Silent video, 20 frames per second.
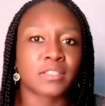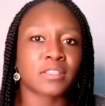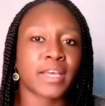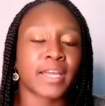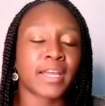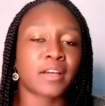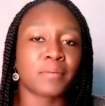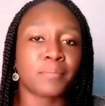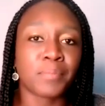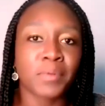
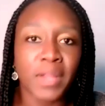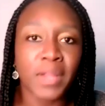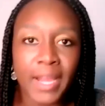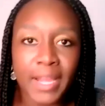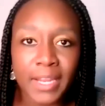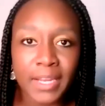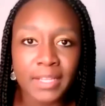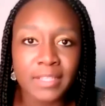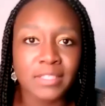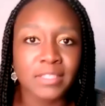like
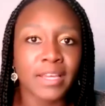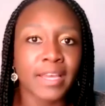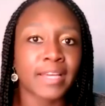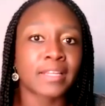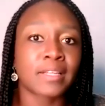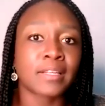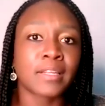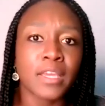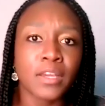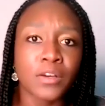compliance, like
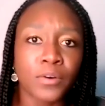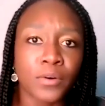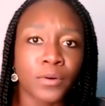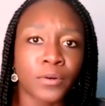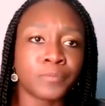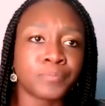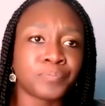legal,